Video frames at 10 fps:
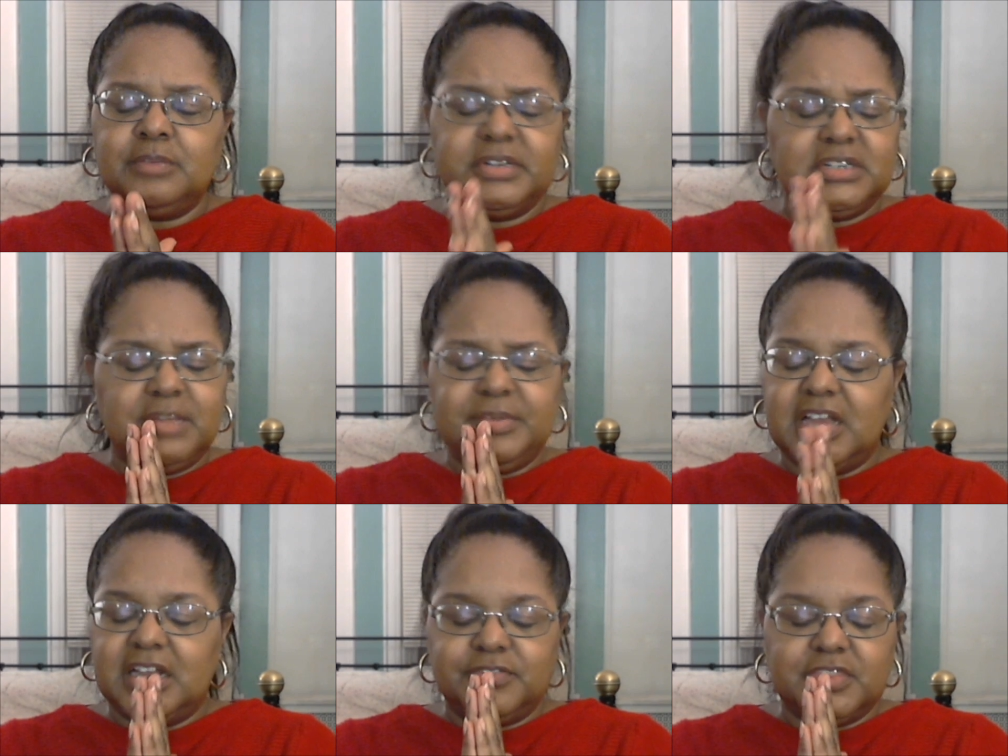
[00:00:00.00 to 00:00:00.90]
but let me
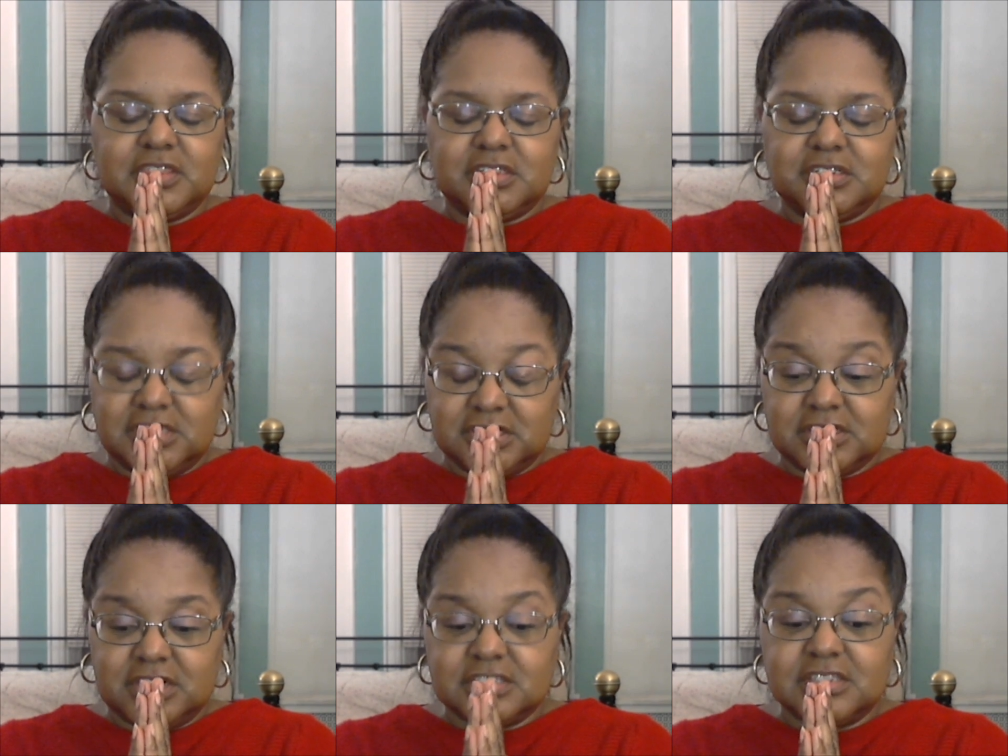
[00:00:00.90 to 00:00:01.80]
not even
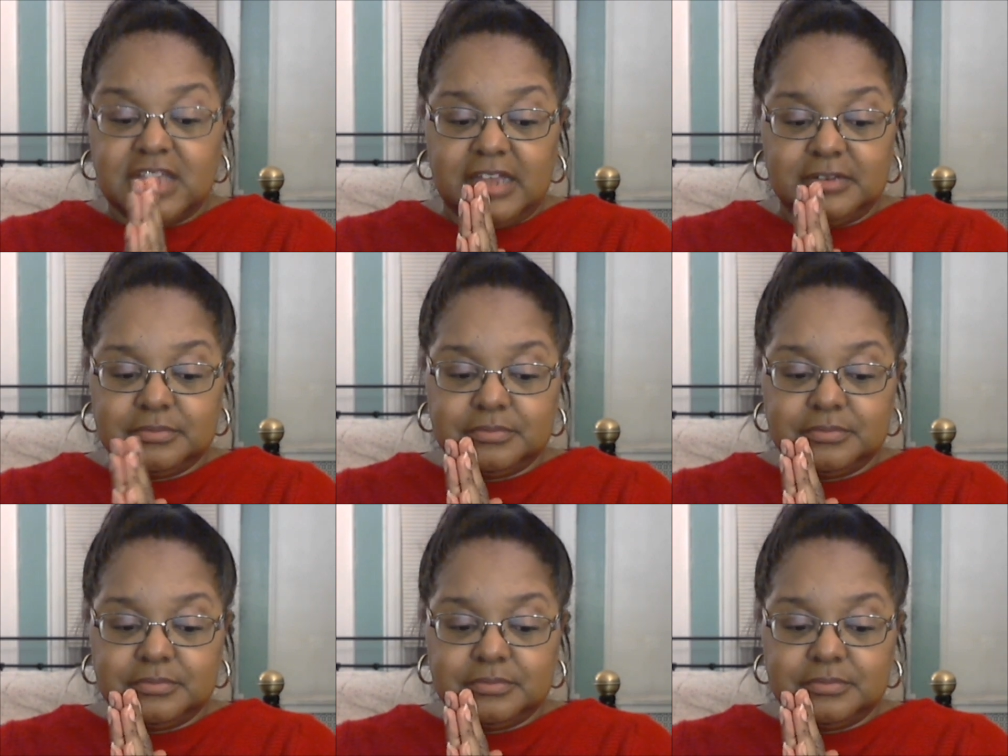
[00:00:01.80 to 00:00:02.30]
discuss that.